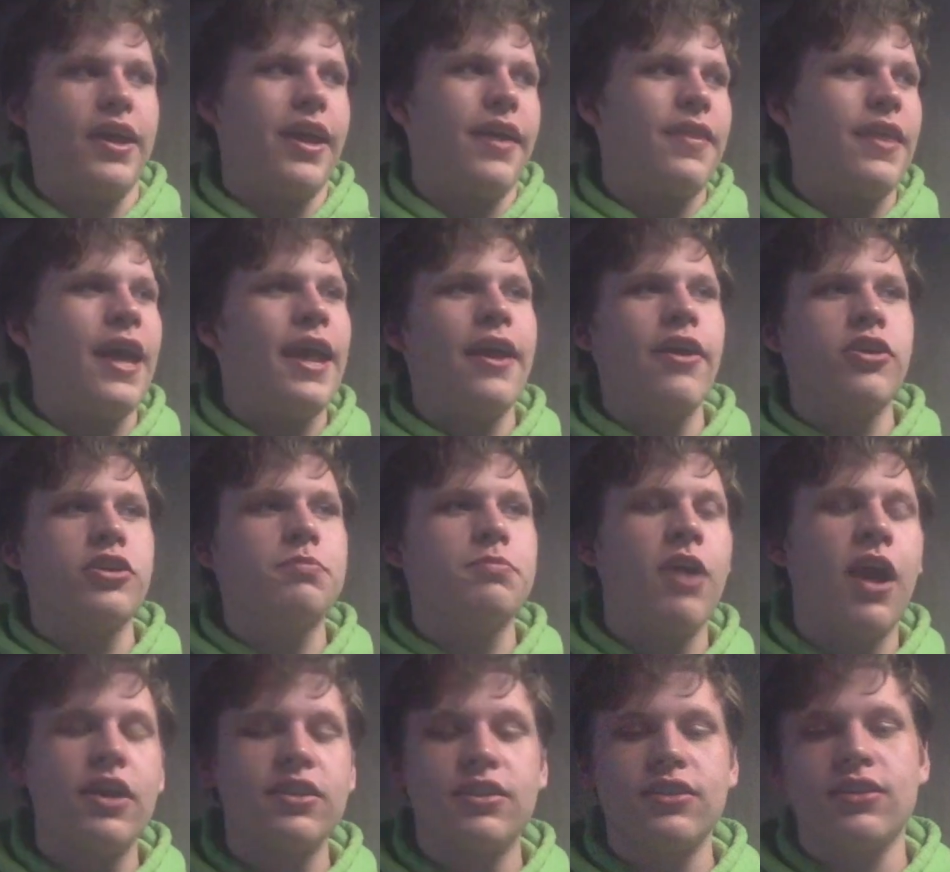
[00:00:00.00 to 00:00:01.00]
air is
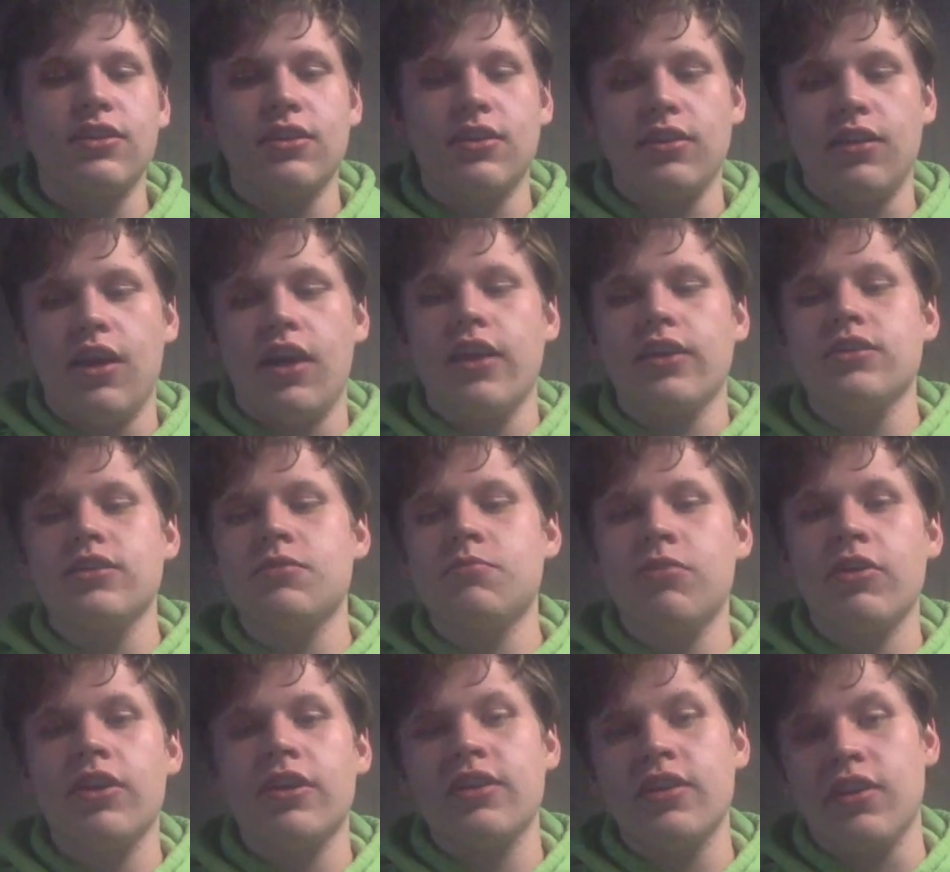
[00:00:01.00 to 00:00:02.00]
processed in the lungs,
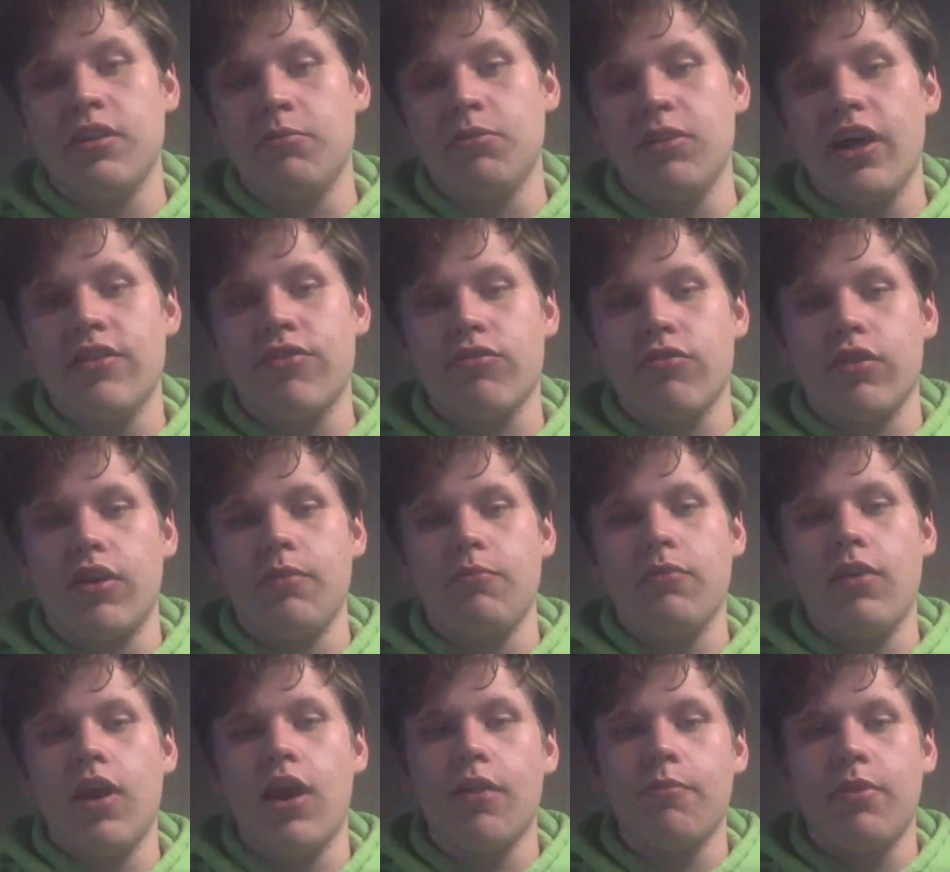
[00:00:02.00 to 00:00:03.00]
put into the bloodstream.
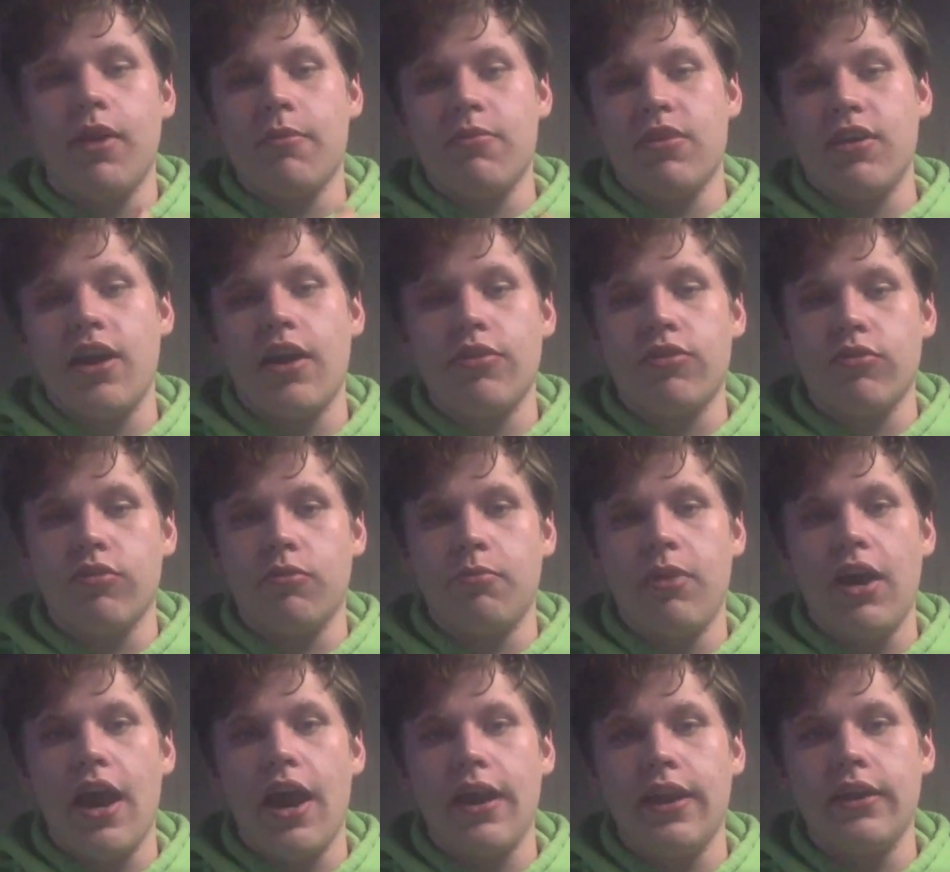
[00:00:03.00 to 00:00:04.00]
Heart pumps it out through the
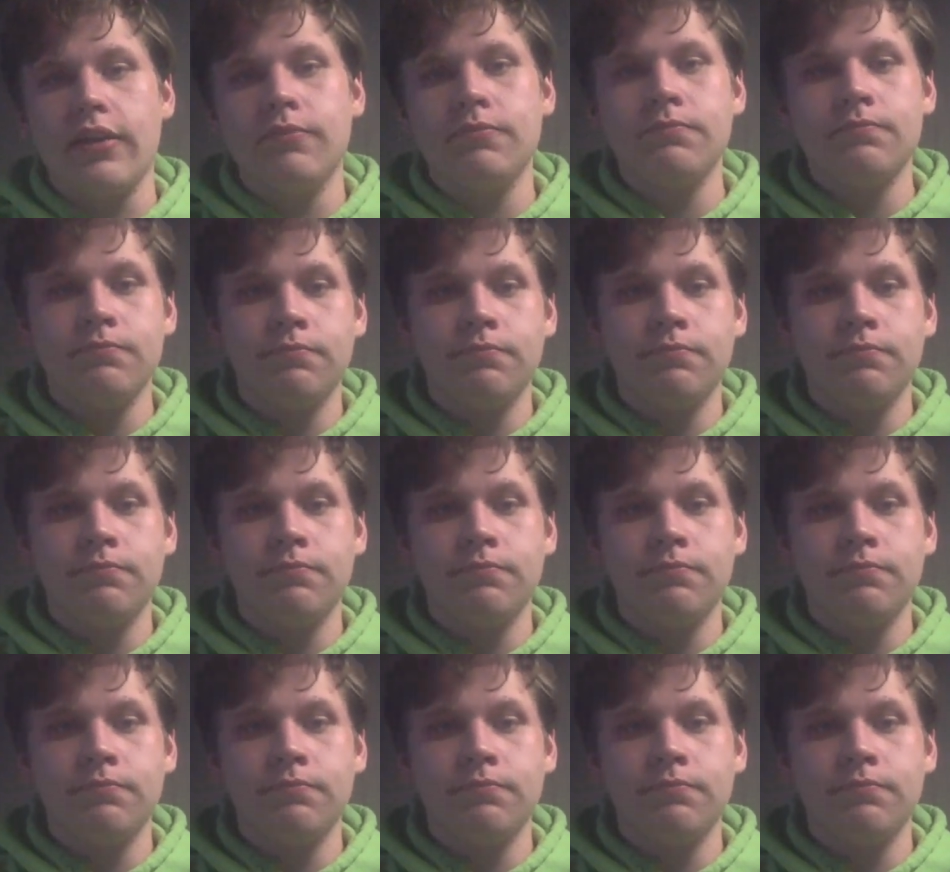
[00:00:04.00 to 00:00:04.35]
body.